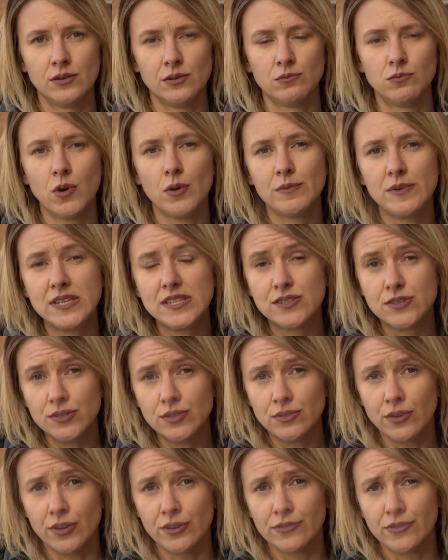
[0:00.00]
What we
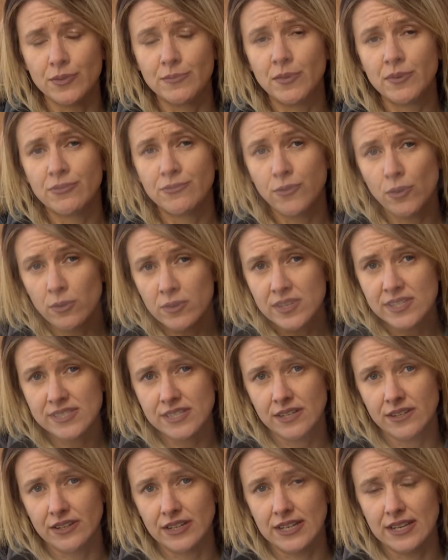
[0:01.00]
do know from before this
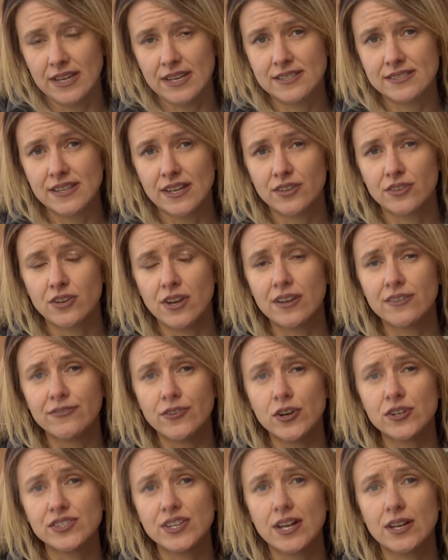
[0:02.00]
hearing is that Greg
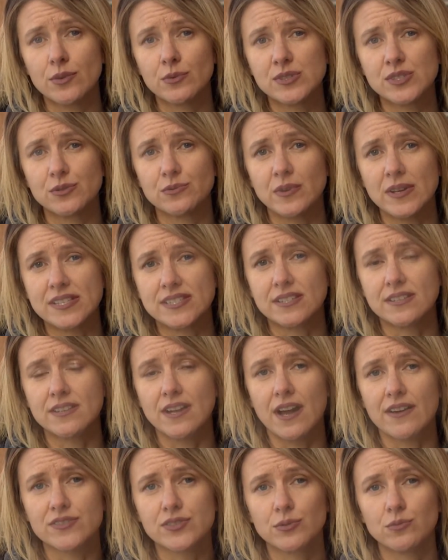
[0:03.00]
Fertuck was arrested
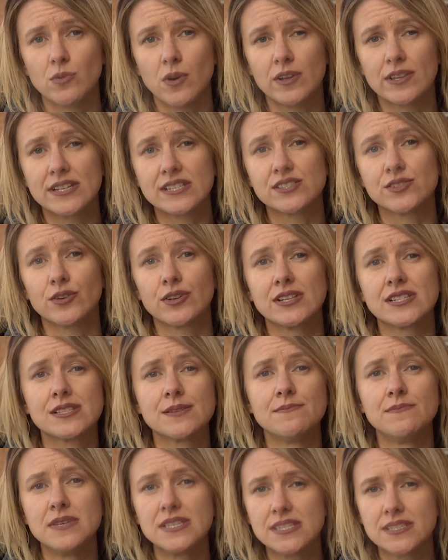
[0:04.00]
after what is known as
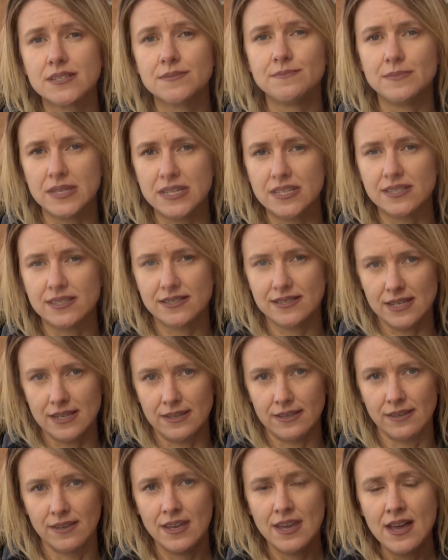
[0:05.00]
a Mr. Big
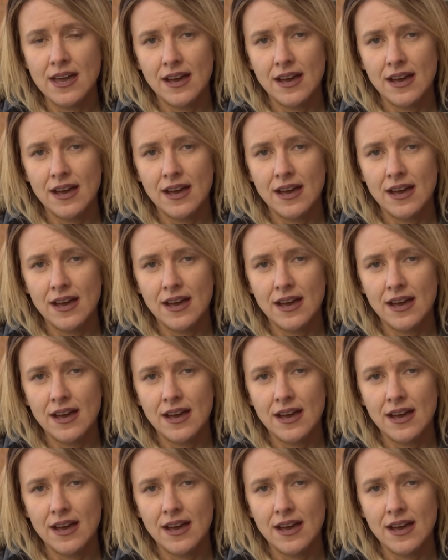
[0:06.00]
Sting.